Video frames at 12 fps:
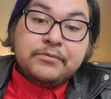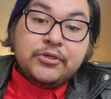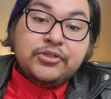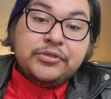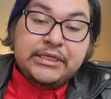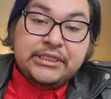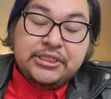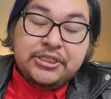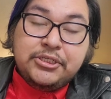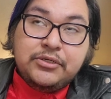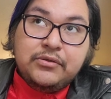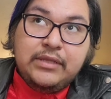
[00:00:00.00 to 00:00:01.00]
for
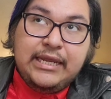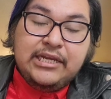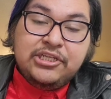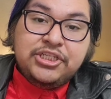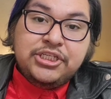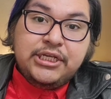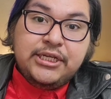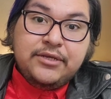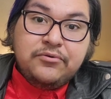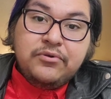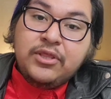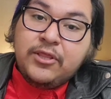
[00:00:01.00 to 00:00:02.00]
Transitional Aged
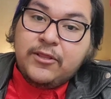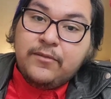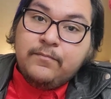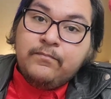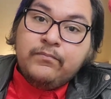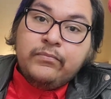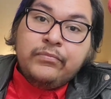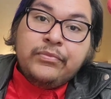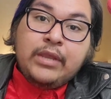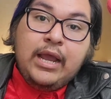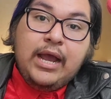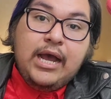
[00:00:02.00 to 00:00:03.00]
Youth.
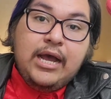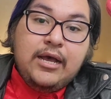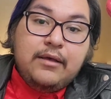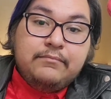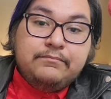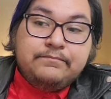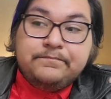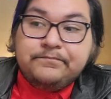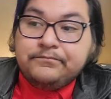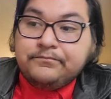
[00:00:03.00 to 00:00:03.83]
I